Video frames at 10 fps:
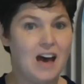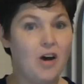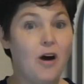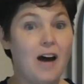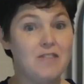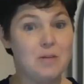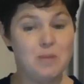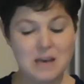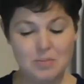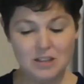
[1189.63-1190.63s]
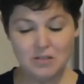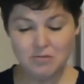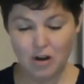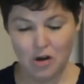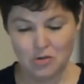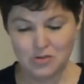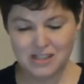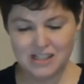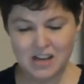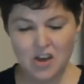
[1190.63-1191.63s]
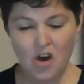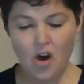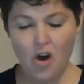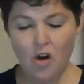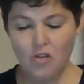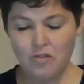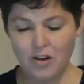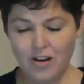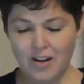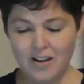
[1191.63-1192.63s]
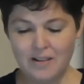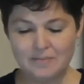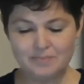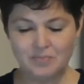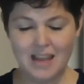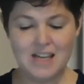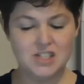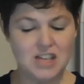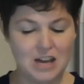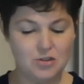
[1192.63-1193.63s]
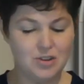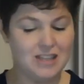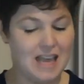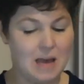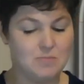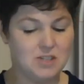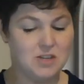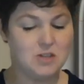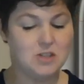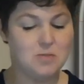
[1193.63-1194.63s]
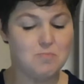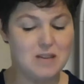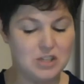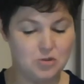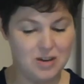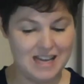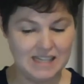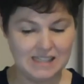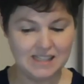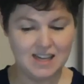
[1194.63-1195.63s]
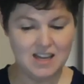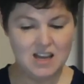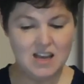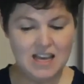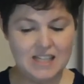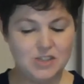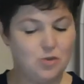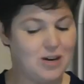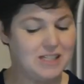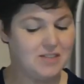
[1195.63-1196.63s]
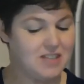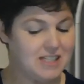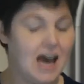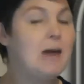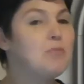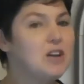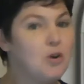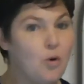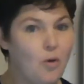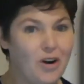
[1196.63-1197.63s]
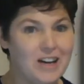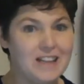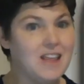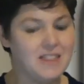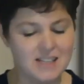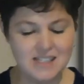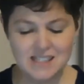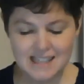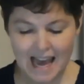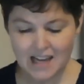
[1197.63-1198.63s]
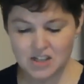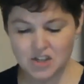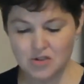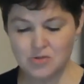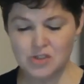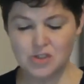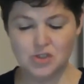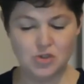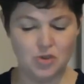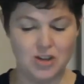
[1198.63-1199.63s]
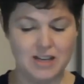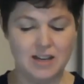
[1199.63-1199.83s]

of the people of Rhodes over a general named Demetrius. Historians of the time recorded that the statue stood